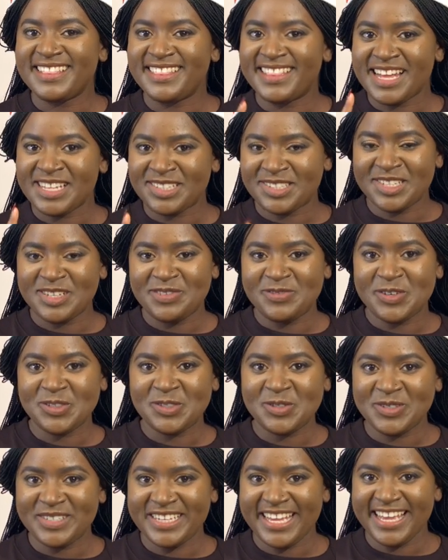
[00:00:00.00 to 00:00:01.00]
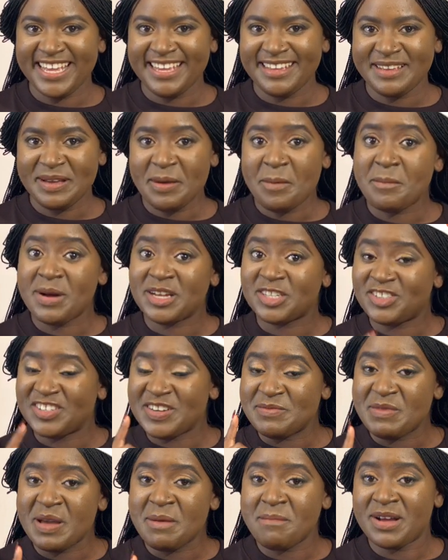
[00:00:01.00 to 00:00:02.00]
That's it for today, but
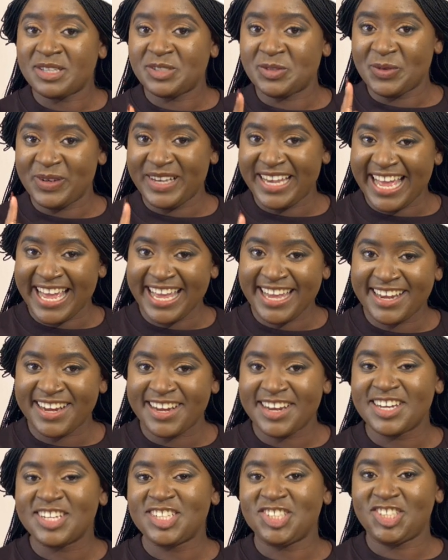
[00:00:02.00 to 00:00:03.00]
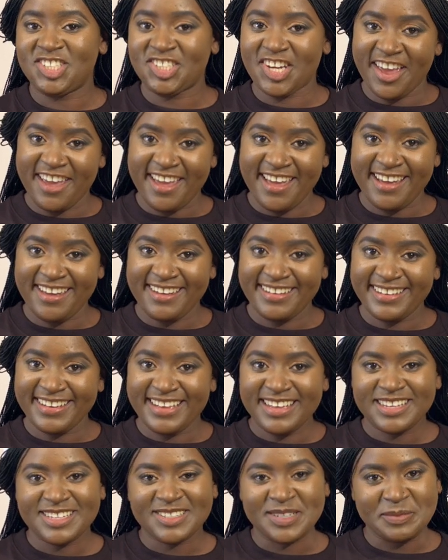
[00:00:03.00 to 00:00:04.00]
remember to like, share,
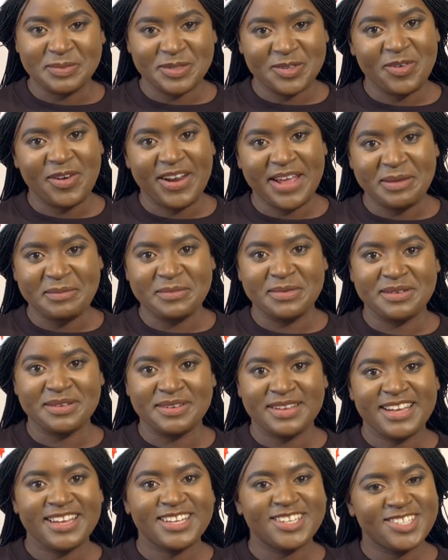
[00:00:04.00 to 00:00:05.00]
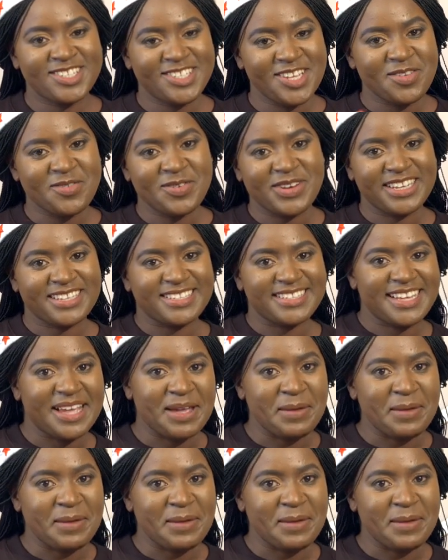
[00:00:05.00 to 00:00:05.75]
subscribe. See you next